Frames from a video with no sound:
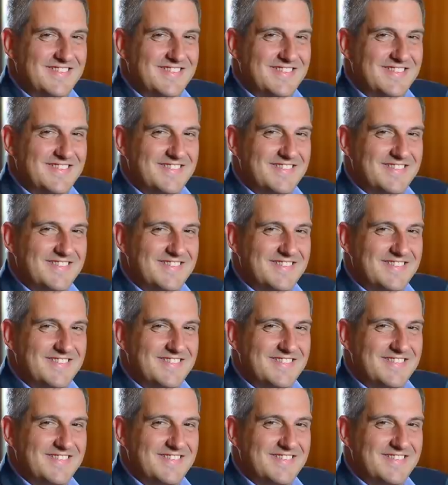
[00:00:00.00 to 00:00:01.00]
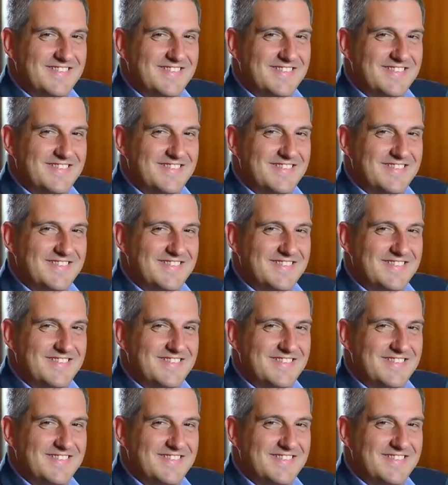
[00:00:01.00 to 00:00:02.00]

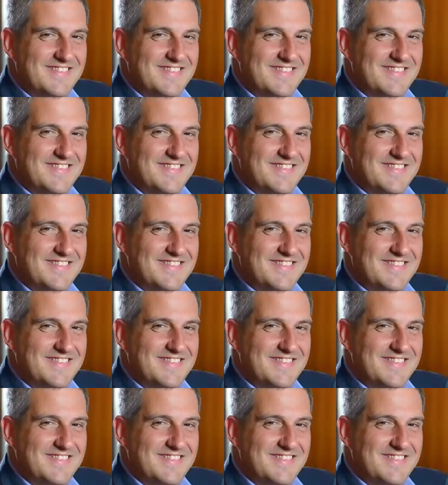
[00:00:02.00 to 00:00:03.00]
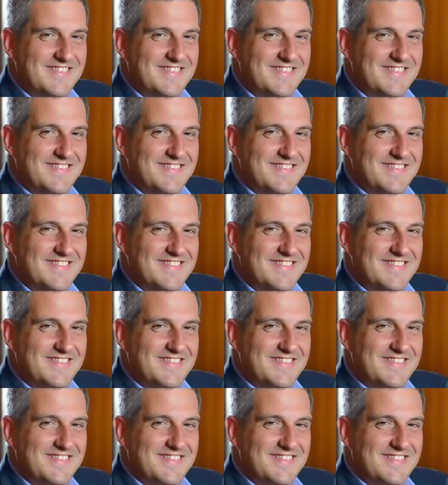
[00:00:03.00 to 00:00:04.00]

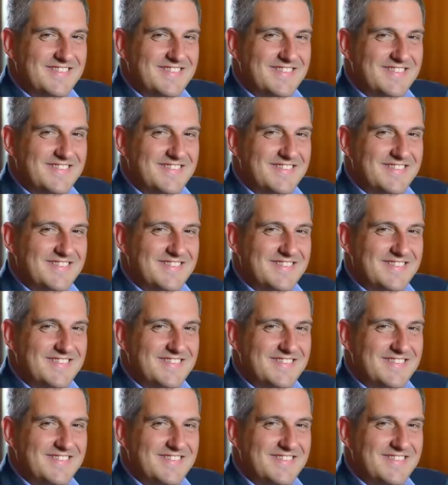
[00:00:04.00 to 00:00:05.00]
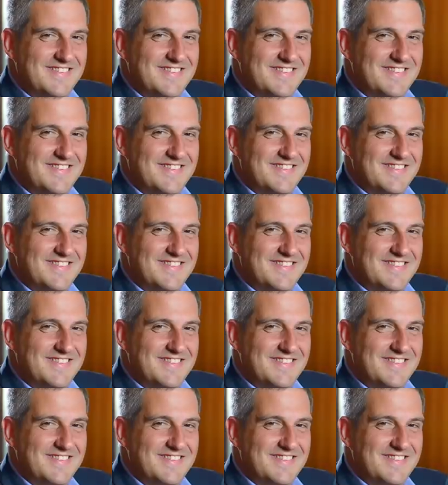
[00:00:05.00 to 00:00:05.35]
This is a still picture; no speech is visible.